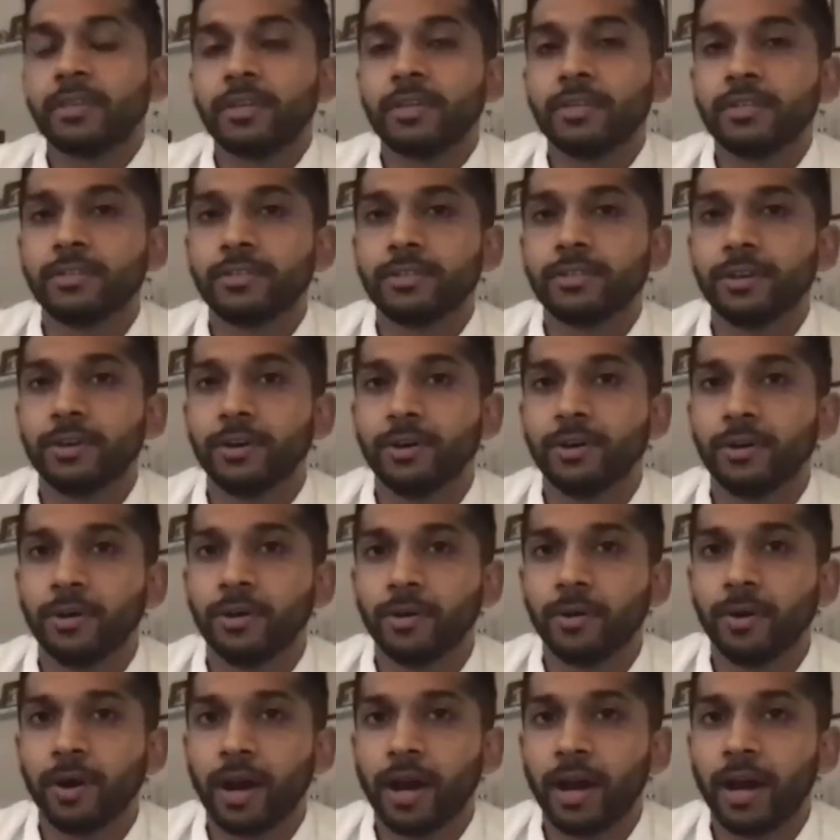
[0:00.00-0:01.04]

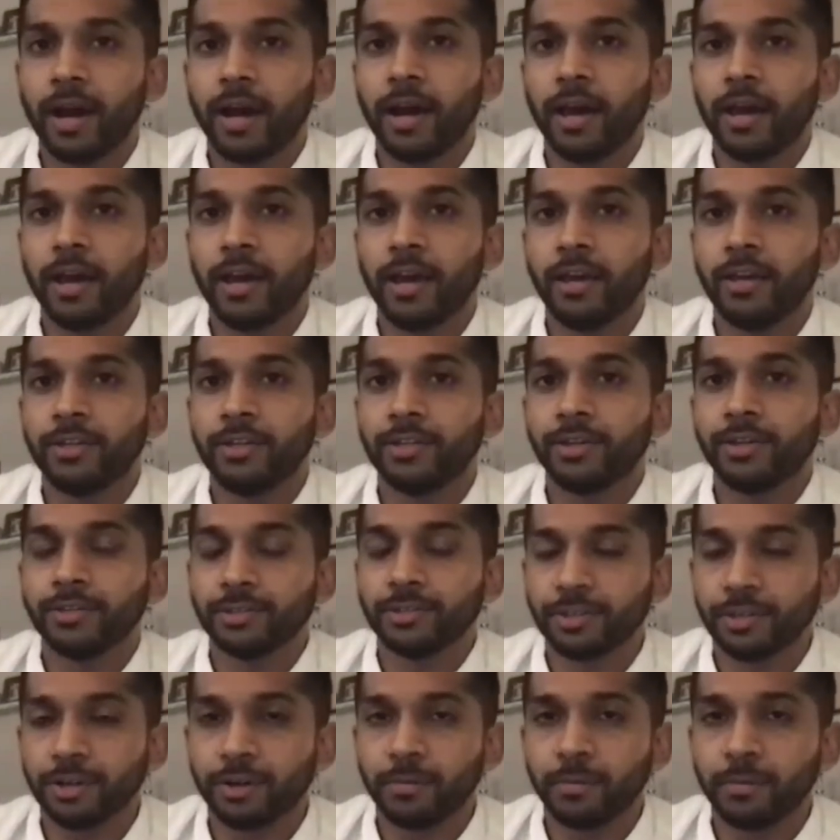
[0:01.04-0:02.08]
So I chose
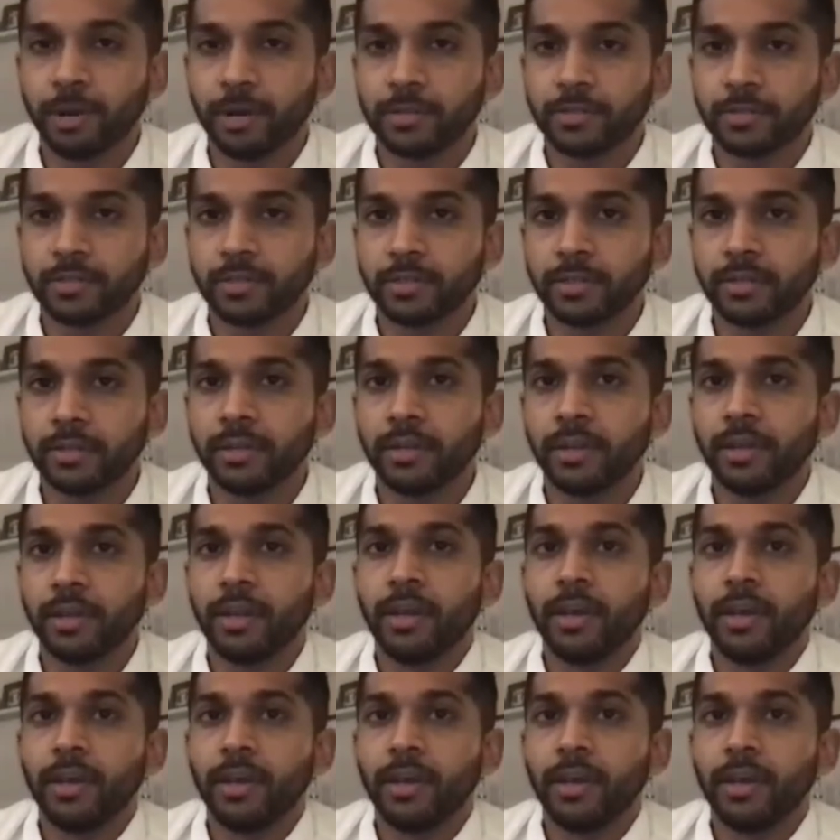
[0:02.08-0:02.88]
internal medicine.